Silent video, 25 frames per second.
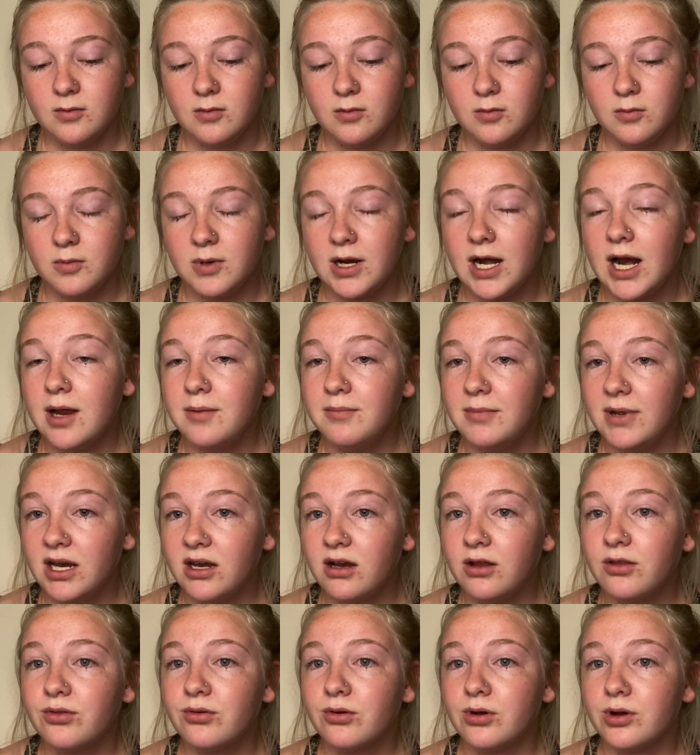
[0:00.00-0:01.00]
But I made
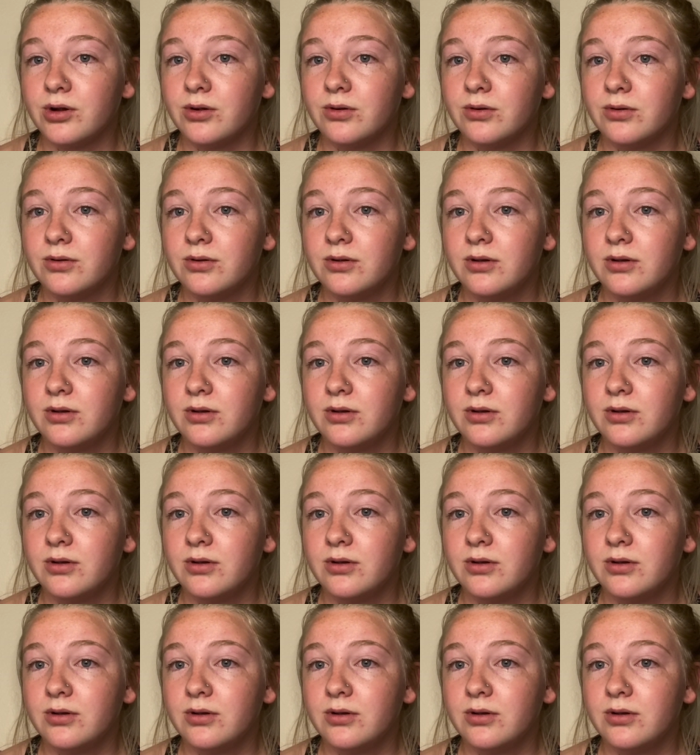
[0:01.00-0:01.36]
it through.